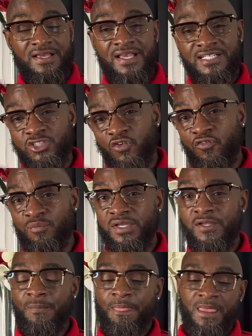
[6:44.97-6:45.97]
And so for
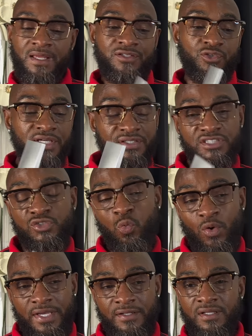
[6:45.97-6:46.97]
me, you get this
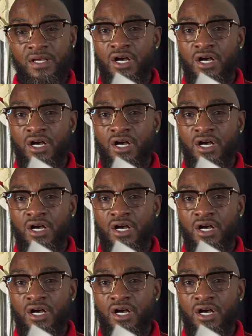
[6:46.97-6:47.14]
wet,